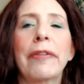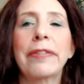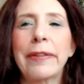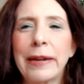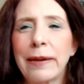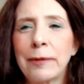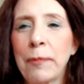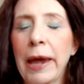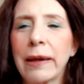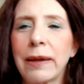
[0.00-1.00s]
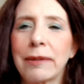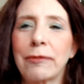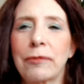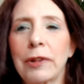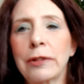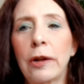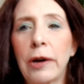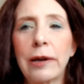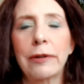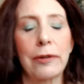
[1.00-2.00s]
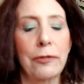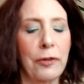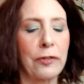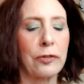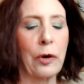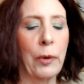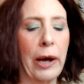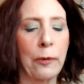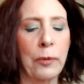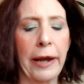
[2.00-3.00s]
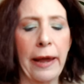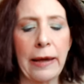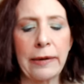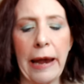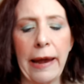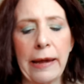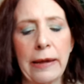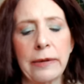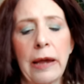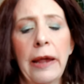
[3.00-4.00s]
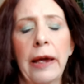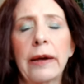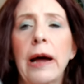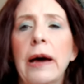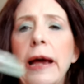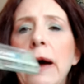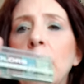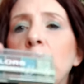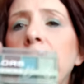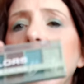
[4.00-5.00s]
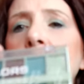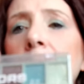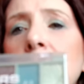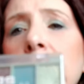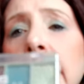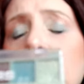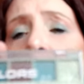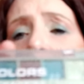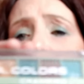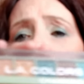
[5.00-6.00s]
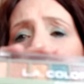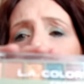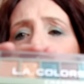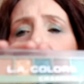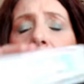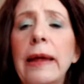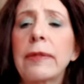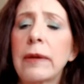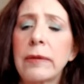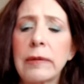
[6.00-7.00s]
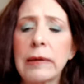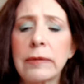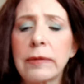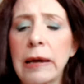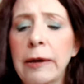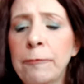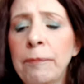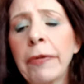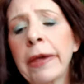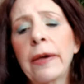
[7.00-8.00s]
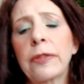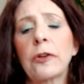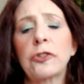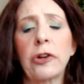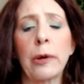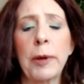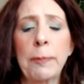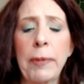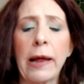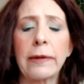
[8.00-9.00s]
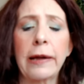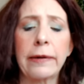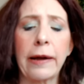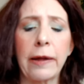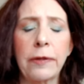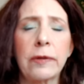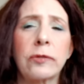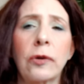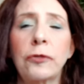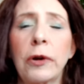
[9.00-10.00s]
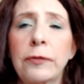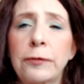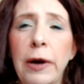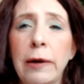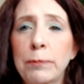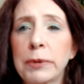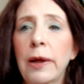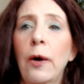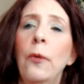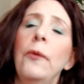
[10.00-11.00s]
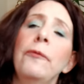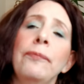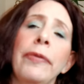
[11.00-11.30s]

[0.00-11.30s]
they didn't make a look so I went ahead and got out one of the LA colors, and this is um, their Charming palette. I got this over at Five Below,